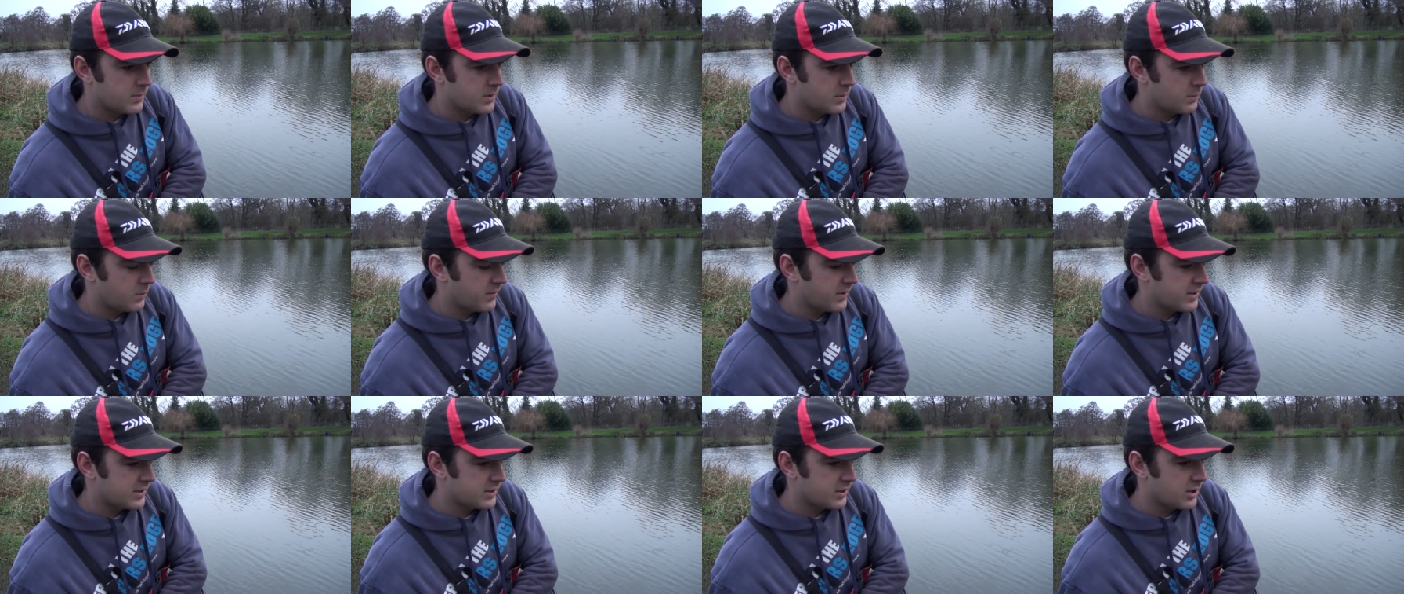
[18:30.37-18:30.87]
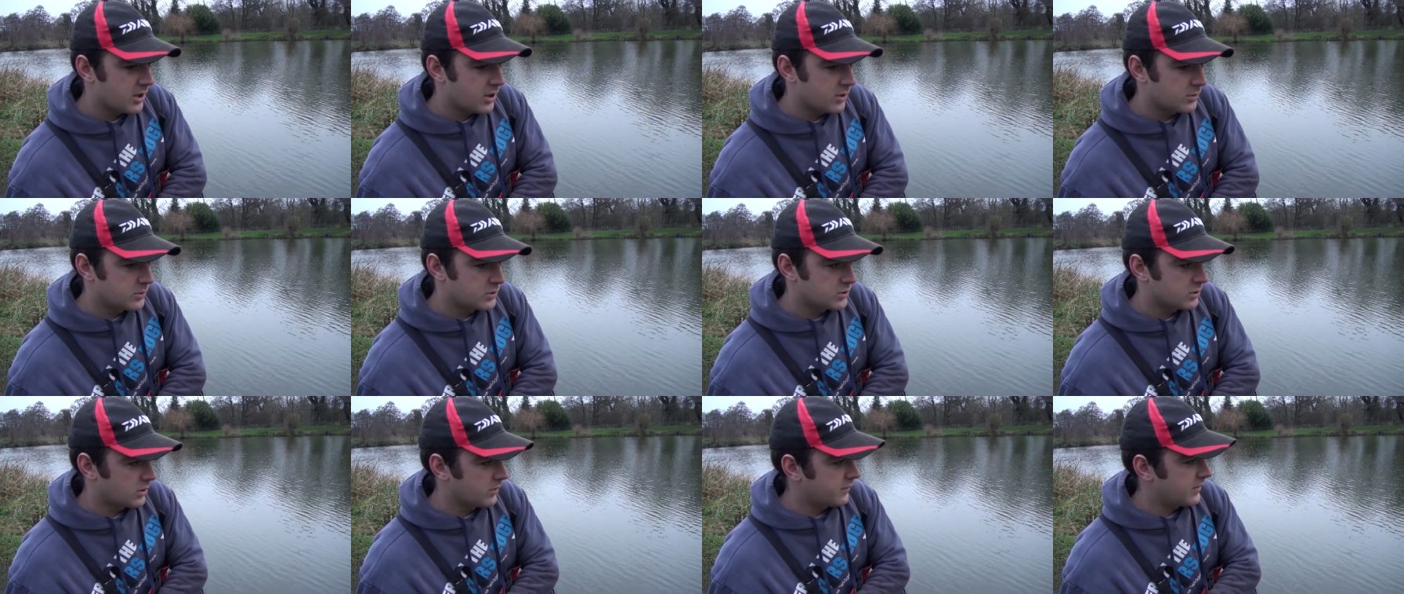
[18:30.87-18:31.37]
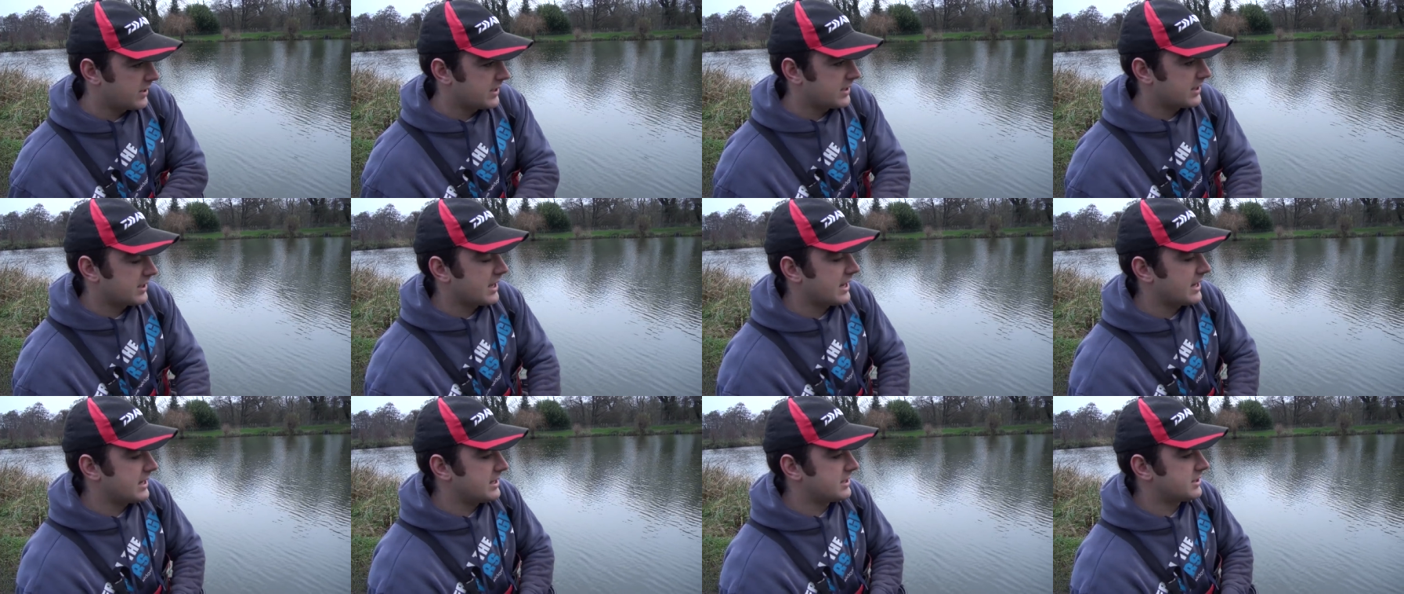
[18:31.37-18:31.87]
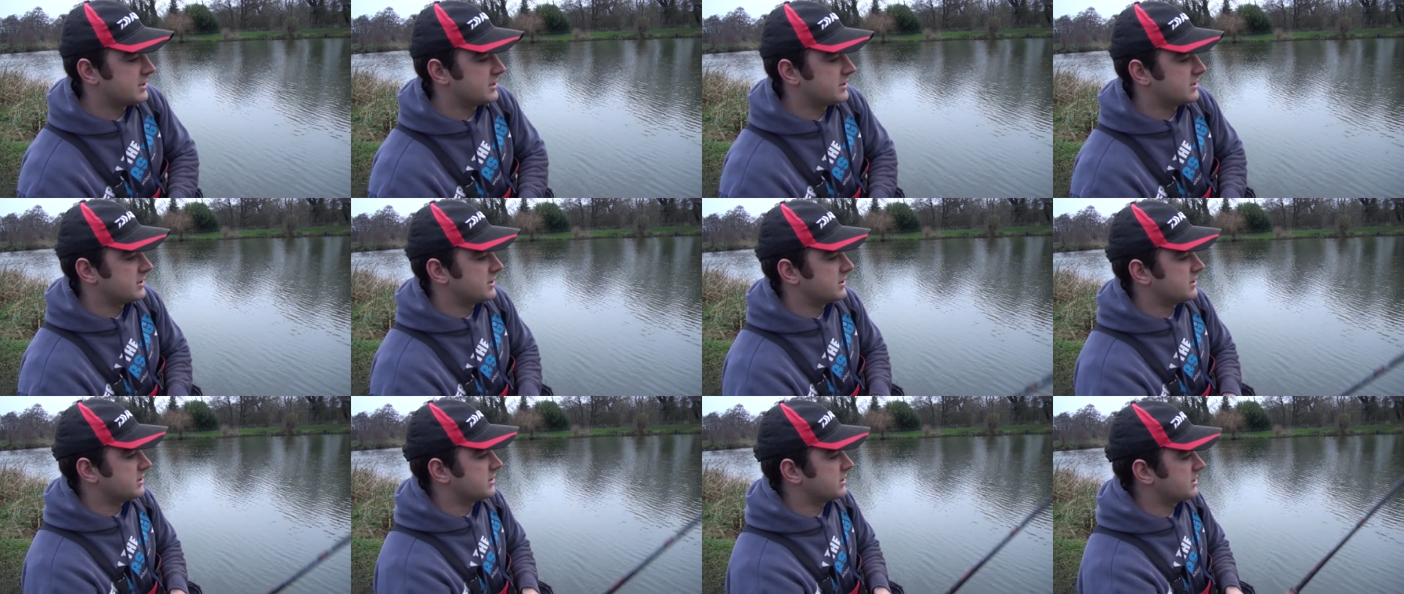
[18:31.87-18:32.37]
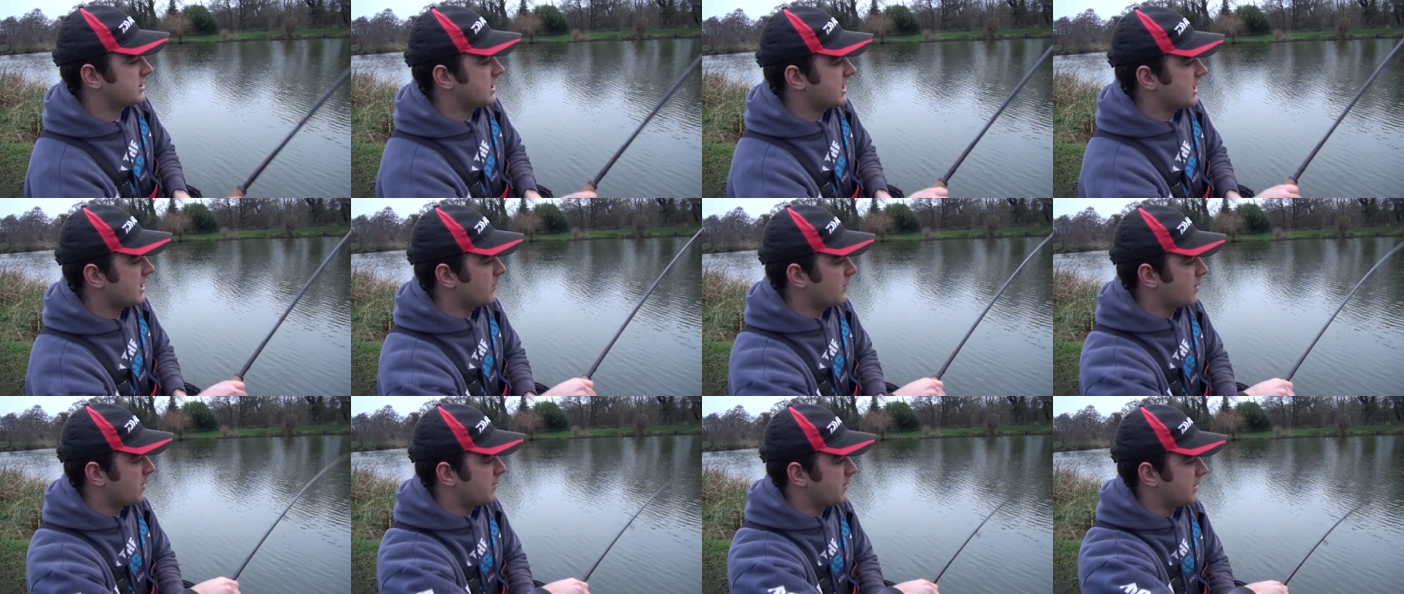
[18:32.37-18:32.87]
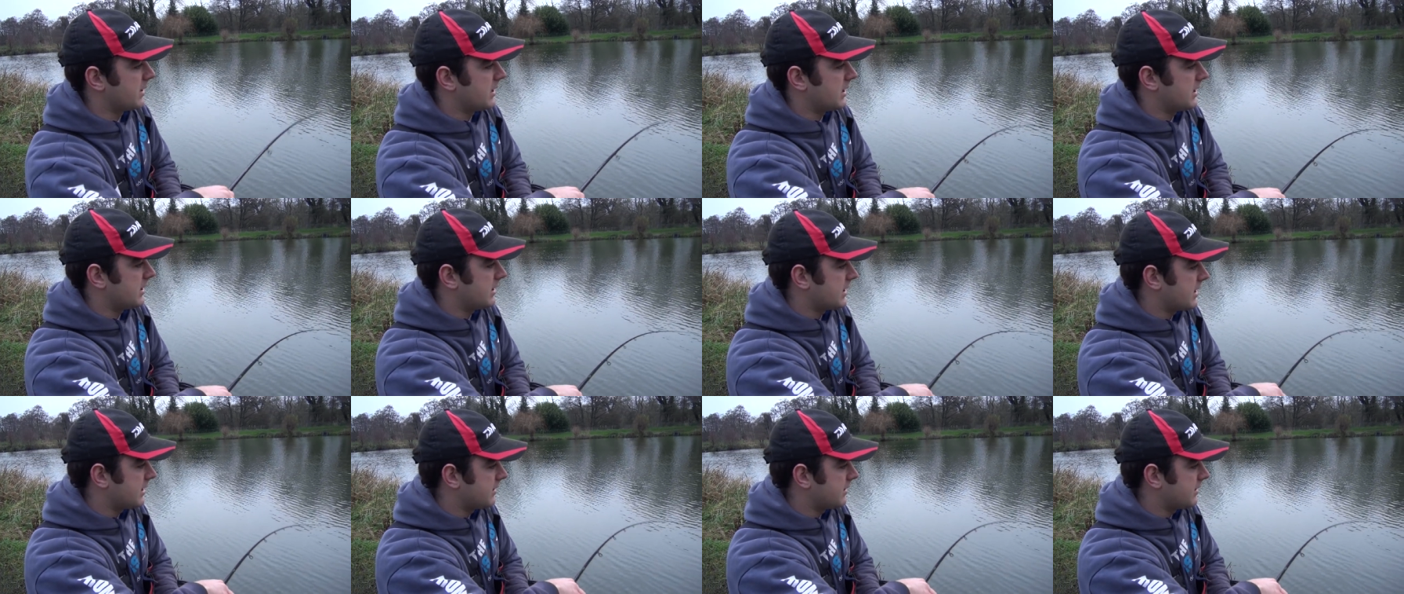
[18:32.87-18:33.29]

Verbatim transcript: We've had no sort of indications, it's just there 1 minute and